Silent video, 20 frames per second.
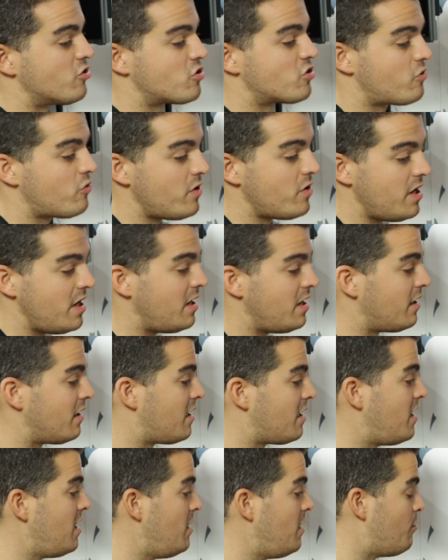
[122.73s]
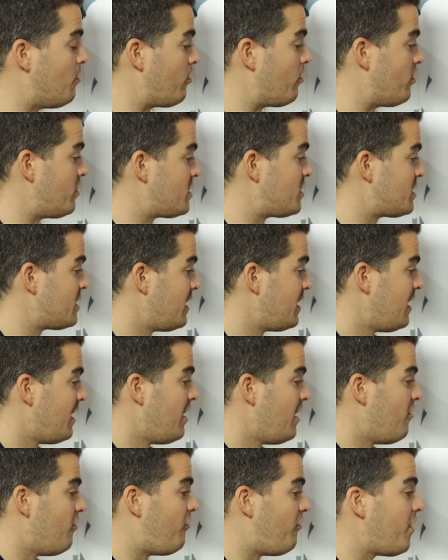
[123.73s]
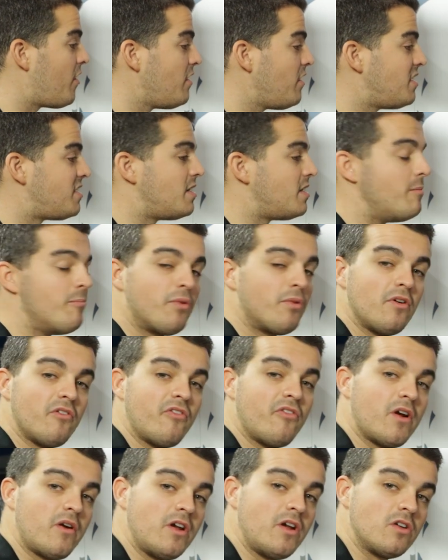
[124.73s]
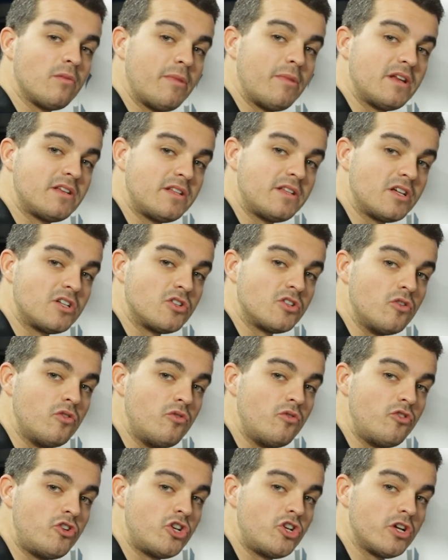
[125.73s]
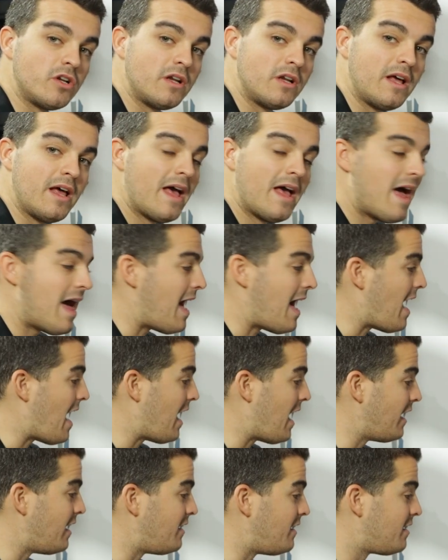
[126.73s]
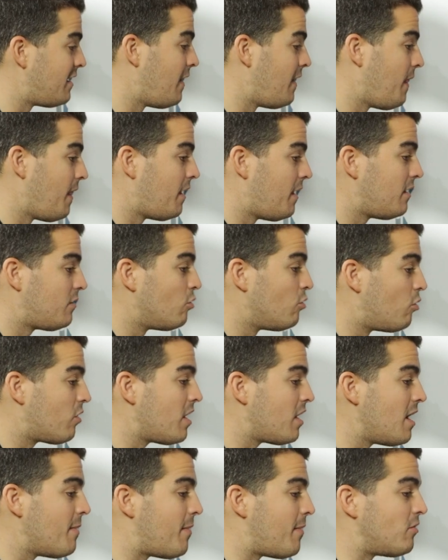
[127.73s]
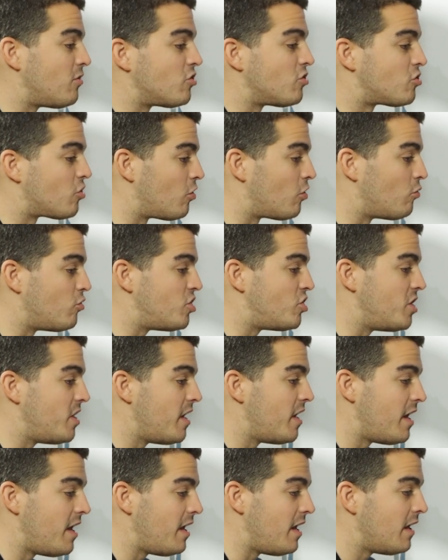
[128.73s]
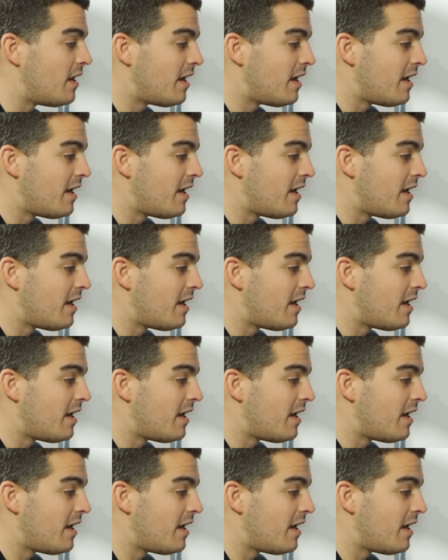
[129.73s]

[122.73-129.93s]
screen and keyboards. Very simple, very domestic solution. And talking about the Solo G A,